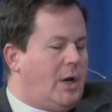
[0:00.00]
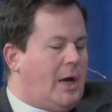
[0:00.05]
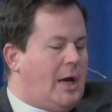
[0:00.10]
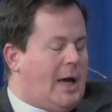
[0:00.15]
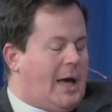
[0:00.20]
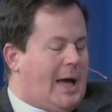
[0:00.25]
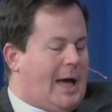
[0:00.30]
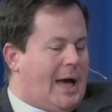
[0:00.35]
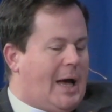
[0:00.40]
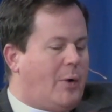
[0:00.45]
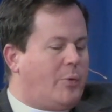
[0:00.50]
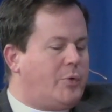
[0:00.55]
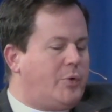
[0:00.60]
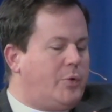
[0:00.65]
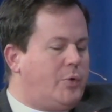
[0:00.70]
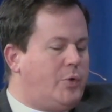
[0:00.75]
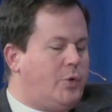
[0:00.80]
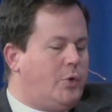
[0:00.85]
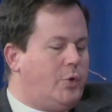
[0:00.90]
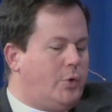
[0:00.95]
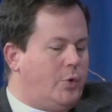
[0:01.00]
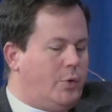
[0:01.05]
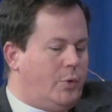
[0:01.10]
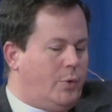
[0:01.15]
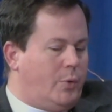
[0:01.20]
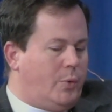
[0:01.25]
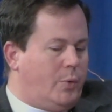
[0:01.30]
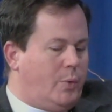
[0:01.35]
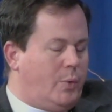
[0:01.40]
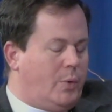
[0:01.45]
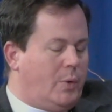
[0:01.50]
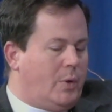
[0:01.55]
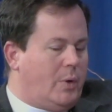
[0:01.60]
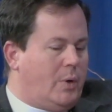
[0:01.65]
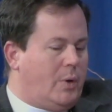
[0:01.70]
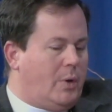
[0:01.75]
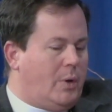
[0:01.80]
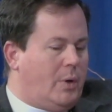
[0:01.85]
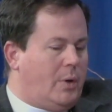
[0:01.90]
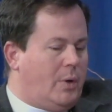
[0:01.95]
How do you
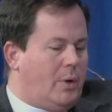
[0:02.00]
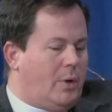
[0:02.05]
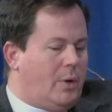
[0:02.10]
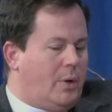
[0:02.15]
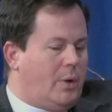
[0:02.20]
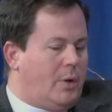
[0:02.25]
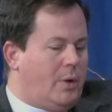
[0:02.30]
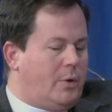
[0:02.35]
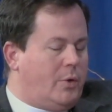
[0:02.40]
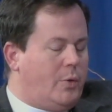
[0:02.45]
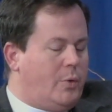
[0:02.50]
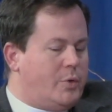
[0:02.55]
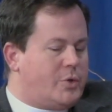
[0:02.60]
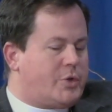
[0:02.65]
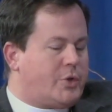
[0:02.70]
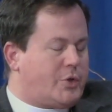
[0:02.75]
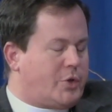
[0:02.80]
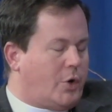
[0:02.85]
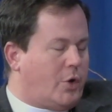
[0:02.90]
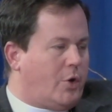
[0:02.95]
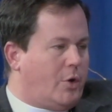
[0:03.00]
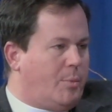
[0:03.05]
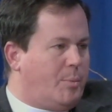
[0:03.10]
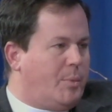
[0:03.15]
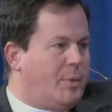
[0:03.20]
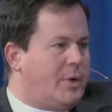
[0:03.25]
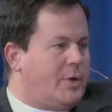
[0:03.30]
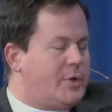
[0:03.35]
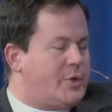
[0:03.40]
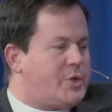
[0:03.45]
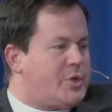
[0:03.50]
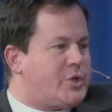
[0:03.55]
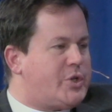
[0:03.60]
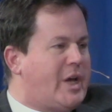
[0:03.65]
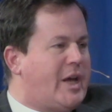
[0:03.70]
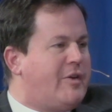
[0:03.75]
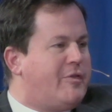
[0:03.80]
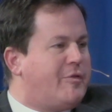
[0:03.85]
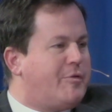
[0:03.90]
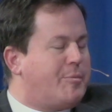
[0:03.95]
use the term
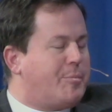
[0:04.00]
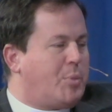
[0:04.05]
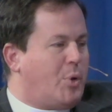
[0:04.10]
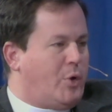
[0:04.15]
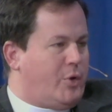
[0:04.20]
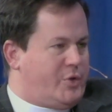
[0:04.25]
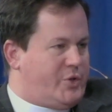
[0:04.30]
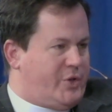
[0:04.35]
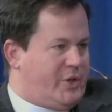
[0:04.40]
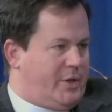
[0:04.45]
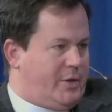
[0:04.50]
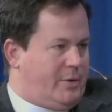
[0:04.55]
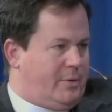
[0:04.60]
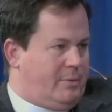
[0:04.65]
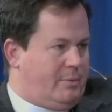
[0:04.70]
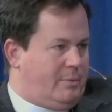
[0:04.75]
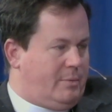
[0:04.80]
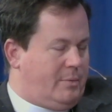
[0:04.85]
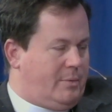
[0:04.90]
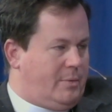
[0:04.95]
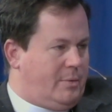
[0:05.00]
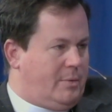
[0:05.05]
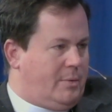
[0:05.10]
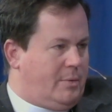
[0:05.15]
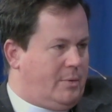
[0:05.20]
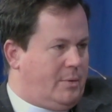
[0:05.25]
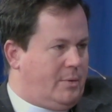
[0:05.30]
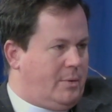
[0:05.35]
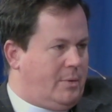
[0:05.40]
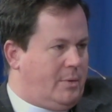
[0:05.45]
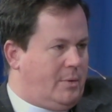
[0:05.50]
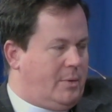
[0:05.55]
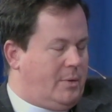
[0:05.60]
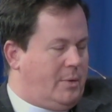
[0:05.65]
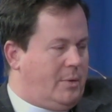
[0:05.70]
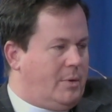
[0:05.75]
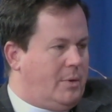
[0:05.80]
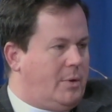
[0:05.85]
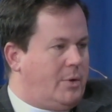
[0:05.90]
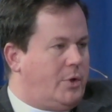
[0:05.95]
safe person?
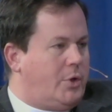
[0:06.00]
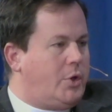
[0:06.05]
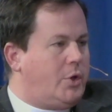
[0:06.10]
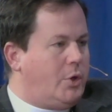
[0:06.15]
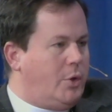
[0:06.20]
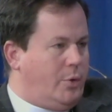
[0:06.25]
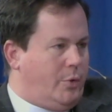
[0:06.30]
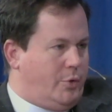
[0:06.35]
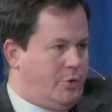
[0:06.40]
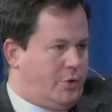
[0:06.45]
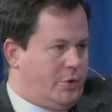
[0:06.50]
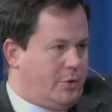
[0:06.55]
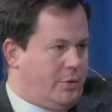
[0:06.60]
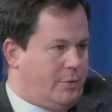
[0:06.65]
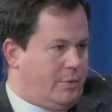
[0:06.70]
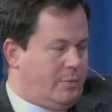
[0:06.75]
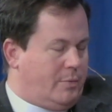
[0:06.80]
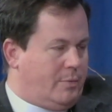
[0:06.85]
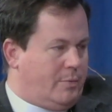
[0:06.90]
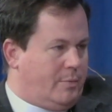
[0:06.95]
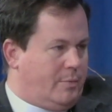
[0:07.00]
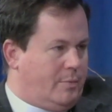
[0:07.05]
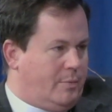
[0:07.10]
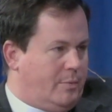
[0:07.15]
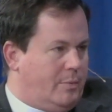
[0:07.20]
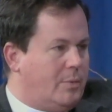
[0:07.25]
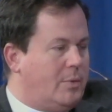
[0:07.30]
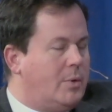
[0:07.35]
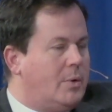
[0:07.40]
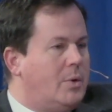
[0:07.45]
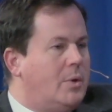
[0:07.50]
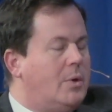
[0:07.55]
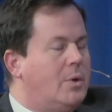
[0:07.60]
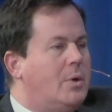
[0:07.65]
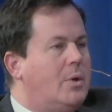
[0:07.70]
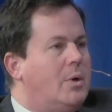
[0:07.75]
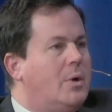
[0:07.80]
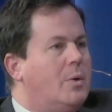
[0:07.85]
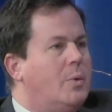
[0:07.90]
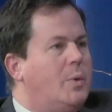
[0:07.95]
Huge.
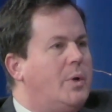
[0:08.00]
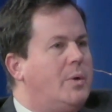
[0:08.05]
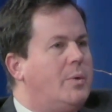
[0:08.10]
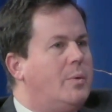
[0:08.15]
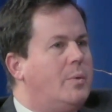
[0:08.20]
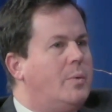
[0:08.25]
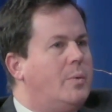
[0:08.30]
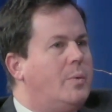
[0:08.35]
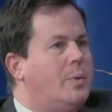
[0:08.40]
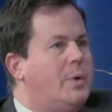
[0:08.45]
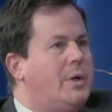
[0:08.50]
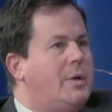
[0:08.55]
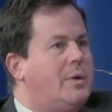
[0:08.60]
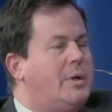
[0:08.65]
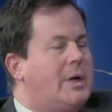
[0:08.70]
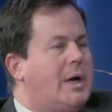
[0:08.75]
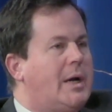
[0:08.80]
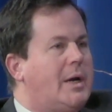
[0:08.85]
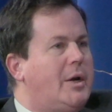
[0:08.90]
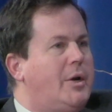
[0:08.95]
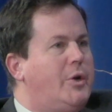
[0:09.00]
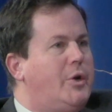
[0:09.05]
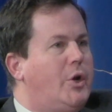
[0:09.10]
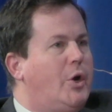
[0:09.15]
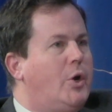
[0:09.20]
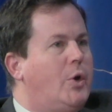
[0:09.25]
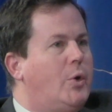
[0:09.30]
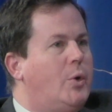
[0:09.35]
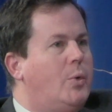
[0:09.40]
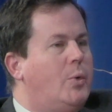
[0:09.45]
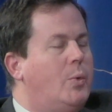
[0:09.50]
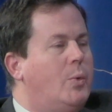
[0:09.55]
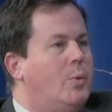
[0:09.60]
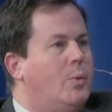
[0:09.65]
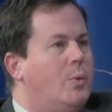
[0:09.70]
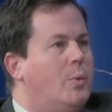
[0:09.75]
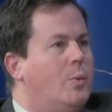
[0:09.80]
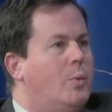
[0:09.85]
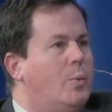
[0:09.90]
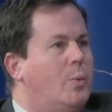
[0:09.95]
We kind of know
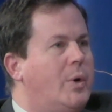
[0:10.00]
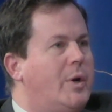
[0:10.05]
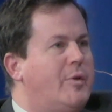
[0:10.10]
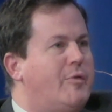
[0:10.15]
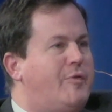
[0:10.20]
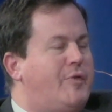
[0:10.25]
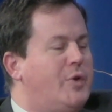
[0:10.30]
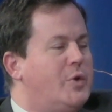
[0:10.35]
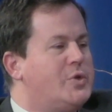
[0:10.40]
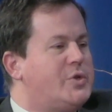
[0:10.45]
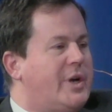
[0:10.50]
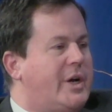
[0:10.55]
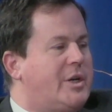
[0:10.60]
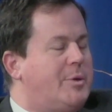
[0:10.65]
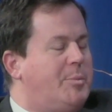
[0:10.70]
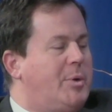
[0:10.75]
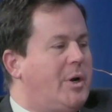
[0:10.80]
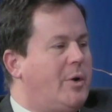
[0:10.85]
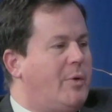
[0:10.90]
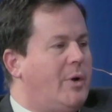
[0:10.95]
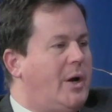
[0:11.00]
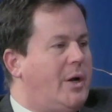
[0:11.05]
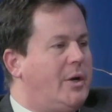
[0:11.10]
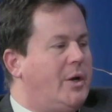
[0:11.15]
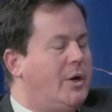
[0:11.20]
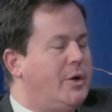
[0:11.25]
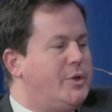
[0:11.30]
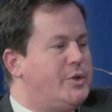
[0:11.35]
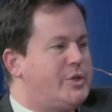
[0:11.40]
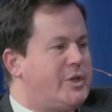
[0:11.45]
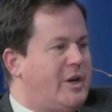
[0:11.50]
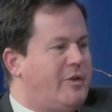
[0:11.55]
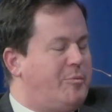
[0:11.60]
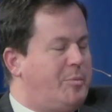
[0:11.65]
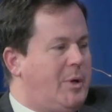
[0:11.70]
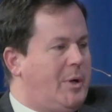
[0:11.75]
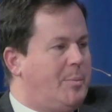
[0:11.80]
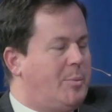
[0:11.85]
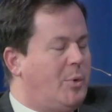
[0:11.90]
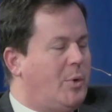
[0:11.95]
what it feels like to be around unsafe
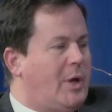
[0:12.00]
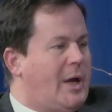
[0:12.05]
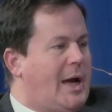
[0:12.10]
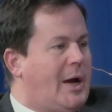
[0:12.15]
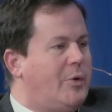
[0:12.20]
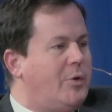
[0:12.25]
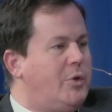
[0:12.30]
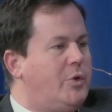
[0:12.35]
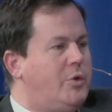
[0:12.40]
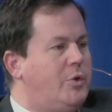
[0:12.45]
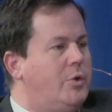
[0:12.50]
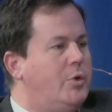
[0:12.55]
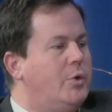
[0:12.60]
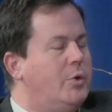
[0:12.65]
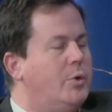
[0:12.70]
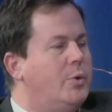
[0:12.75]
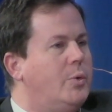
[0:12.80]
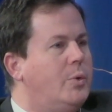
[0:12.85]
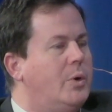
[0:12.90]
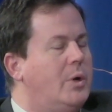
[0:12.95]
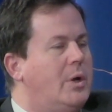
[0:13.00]
people. How do you,